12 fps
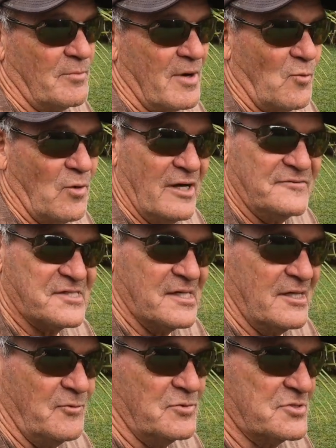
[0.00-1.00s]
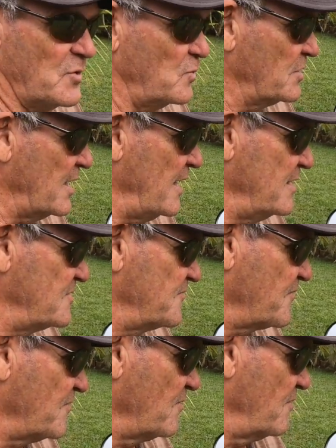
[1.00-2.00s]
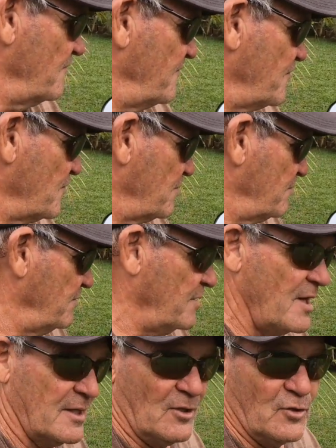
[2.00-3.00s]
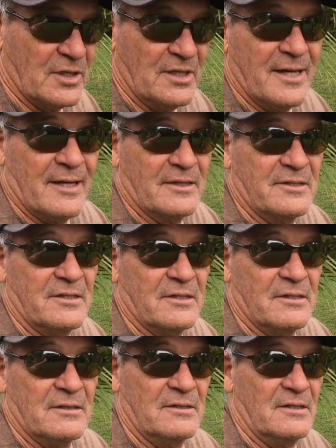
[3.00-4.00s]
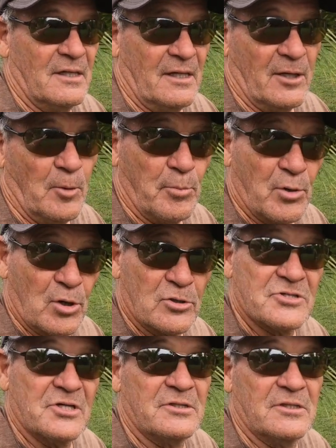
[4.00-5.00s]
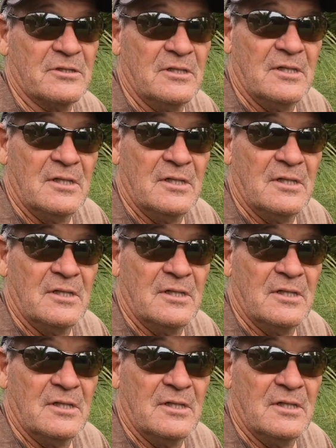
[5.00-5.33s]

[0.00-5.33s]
My wife said it was old age for not looking down at the little bars on the